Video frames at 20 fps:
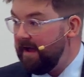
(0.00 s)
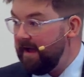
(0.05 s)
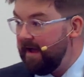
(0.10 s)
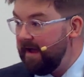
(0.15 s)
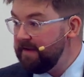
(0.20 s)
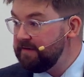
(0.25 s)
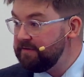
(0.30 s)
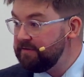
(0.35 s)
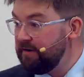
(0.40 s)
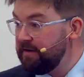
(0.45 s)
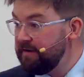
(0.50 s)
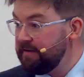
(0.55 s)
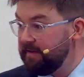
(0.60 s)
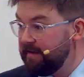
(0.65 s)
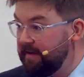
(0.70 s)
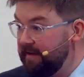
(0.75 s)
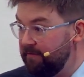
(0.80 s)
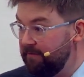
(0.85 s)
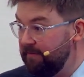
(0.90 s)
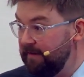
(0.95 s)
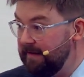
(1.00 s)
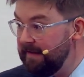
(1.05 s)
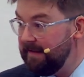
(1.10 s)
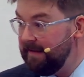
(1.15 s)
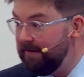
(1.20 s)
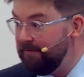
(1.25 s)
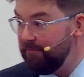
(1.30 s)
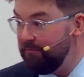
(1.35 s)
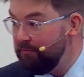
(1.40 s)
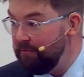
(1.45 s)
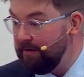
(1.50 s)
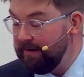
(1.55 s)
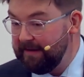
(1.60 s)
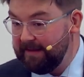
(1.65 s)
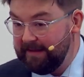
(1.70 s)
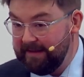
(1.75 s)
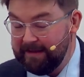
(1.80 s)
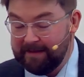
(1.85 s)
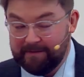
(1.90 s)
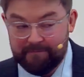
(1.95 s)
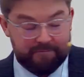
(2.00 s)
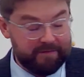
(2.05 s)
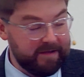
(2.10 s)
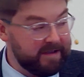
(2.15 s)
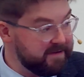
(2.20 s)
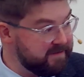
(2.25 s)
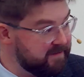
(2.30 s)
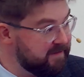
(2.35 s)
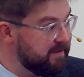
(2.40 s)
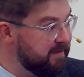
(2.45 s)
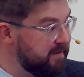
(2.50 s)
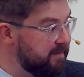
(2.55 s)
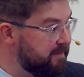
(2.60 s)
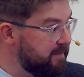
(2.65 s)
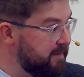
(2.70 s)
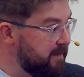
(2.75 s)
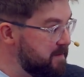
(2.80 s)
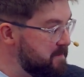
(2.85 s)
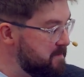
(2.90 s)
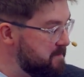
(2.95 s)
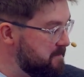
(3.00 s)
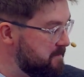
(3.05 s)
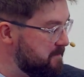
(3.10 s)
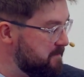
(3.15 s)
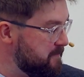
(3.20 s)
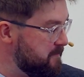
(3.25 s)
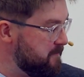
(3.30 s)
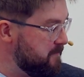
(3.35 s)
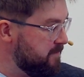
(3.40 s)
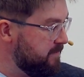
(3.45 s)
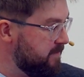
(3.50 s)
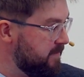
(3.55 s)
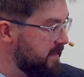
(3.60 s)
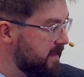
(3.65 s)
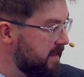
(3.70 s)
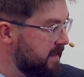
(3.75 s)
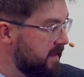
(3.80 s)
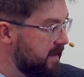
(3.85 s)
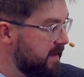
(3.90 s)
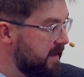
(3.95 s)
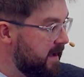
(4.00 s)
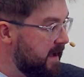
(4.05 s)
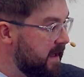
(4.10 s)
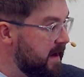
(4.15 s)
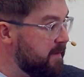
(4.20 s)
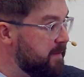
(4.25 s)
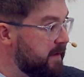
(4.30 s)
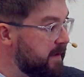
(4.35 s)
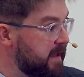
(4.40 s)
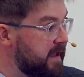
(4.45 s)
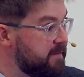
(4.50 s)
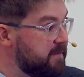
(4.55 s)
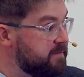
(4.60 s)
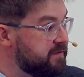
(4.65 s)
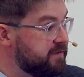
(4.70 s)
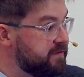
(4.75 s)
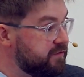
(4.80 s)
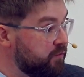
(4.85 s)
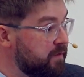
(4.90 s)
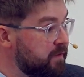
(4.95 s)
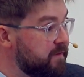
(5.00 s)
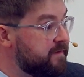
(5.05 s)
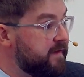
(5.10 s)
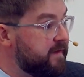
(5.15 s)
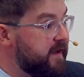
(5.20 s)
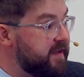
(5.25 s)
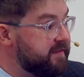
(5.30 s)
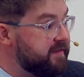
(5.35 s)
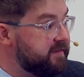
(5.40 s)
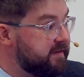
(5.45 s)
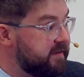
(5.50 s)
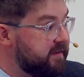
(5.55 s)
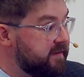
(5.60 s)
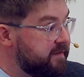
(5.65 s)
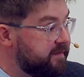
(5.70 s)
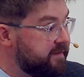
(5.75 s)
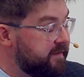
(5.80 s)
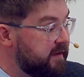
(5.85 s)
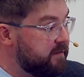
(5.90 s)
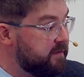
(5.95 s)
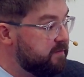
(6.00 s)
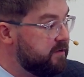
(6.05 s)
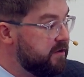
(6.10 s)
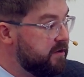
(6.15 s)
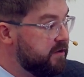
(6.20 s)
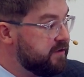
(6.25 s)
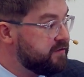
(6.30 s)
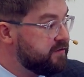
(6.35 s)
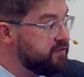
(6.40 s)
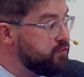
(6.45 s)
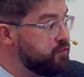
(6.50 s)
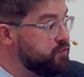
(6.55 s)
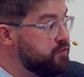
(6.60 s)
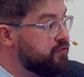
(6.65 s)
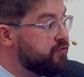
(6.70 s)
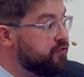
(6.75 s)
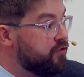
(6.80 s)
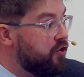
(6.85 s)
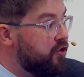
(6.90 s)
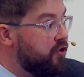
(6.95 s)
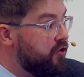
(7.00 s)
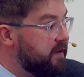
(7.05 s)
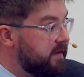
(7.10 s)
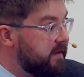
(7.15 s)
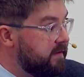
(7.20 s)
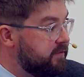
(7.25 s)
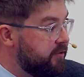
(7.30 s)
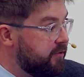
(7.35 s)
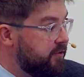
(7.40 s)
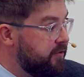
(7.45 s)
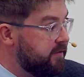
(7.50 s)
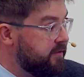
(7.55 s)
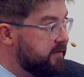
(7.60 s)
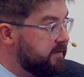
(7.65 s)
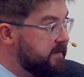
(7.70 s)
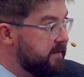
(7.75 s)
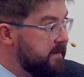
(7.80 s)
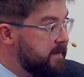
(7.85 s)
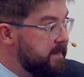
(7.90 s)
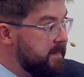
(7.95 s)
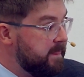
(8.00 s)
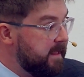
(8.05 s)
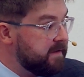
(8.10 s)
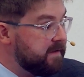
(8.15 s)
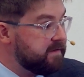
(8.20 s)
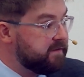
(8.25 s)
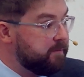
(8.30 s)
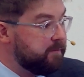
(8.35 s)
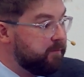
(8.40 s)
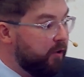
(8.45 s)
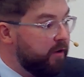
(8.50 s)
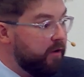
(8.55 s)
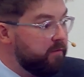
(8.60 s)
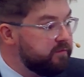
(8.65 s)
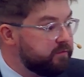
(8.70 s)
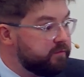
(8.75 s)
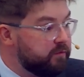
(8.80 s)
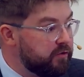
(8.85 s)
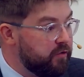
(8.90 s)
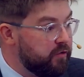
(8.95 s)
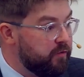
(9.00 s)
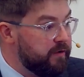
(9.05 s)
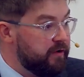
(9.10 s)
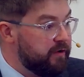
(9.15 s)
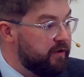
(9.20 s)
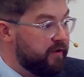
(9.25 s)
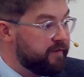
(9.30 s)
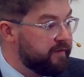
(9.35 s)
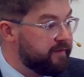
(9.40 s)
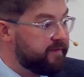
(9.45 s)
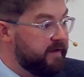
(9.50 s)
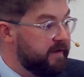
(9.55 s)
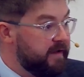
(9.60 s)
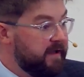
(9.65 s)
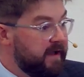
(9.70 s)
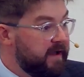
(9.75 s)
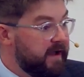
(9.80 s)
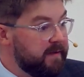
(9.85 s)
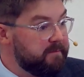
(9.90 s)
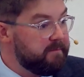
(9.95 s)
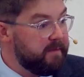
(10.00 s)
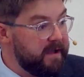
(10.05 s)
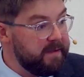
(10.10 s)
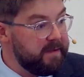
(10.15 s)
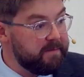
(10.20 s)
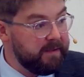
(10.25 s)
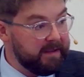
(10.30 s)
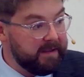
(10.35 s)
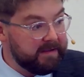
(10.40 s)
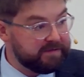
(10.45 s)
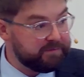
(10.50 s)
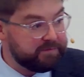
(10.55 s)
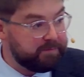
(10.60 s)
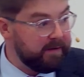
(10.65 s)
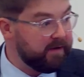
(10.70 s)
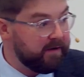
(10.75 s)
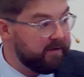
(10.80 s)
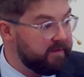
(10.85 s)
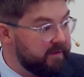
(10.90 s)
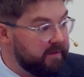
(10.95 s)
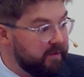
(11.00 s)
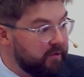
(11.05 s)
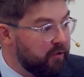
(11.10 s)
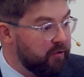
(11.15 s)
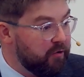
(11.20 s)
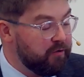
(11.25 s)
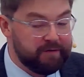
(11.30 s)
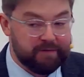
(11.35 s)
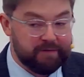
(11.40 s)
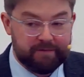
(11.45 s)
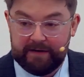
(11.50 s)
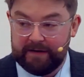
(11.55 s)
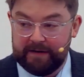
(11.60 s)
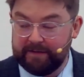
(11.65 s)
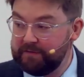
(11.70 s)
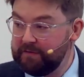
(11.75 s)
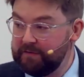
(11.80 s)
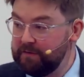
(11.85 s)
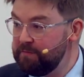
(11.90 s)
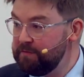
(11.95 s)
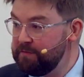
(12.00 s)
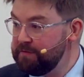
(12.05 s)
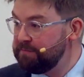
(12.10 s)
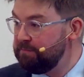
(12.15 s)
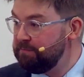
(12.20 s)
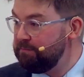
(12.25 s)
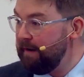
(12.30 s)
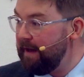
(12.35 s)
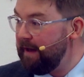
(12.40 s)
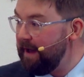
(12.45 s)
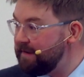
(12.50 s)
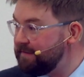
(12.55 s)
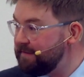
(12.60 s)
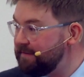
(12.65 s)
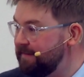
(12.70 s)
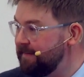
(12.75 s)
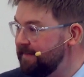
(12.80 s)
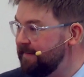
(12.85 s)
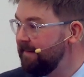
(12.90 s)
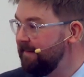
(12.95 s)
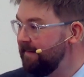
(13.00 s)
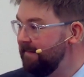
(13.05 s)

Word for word: I started to get really, really invested in the film. And I became so invested in the film, so drawn into it. As the bombs were going off and my big speaker in the corner of the living room was blasting,